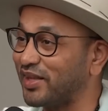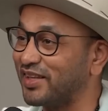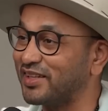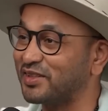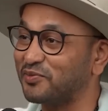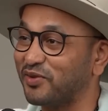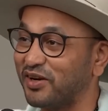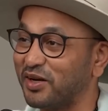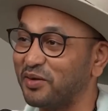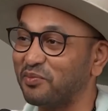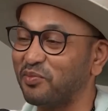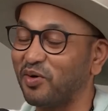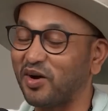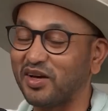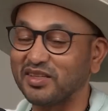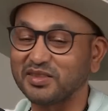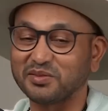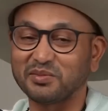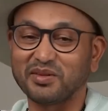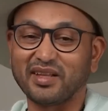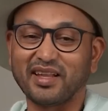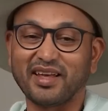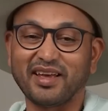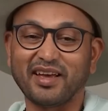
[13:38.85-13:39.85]
It's very
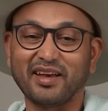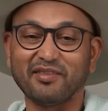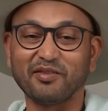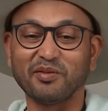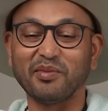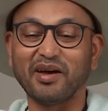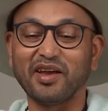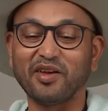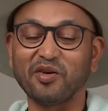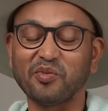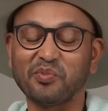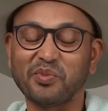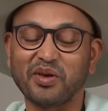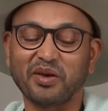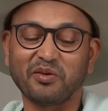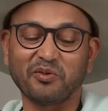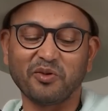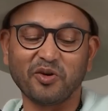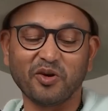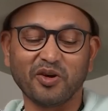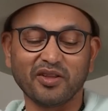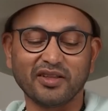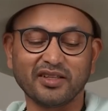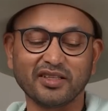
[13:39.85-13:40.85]
possible I have a myopic
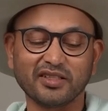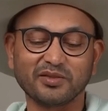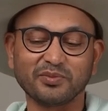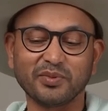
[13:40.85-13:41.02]
view on this,